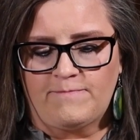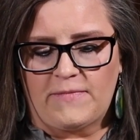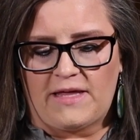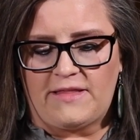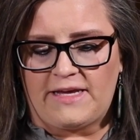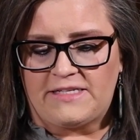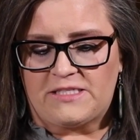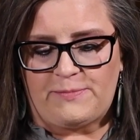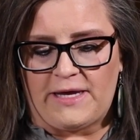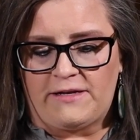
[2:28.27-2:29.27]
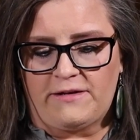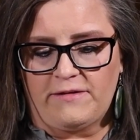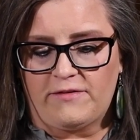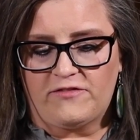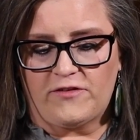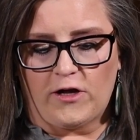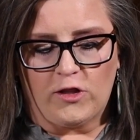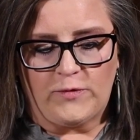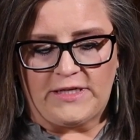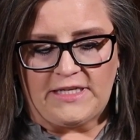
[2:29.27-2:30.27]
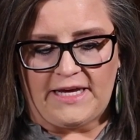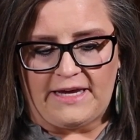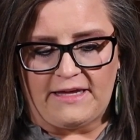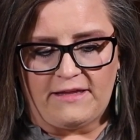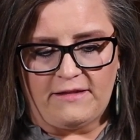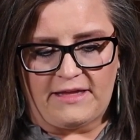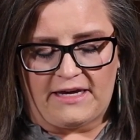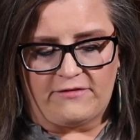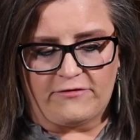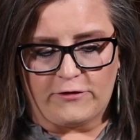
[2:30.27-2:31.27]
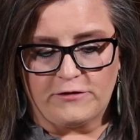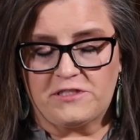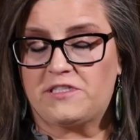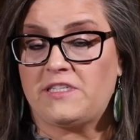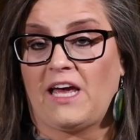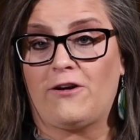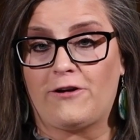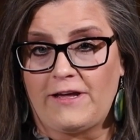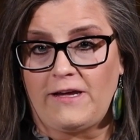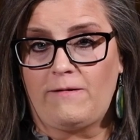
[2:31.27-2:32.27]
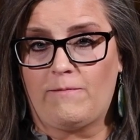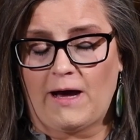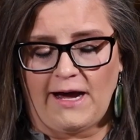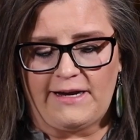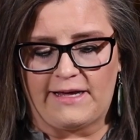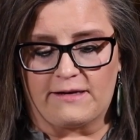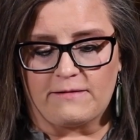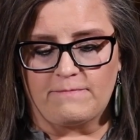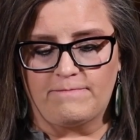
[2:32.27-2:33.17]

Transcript: and they spent the following day, that first Saturday, hiding.